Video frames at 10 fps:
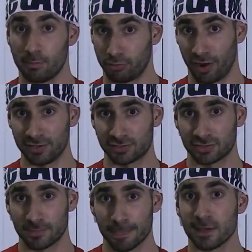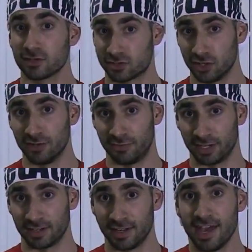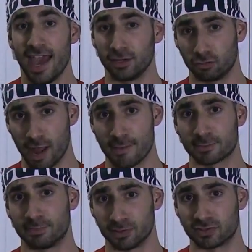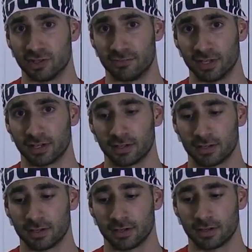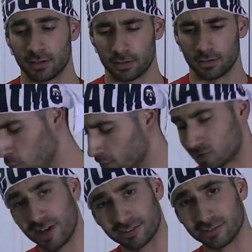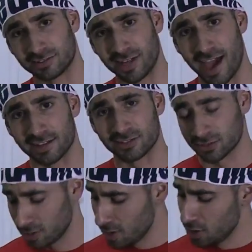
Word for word: Price, serving, and grams per serving. You want to check the stats.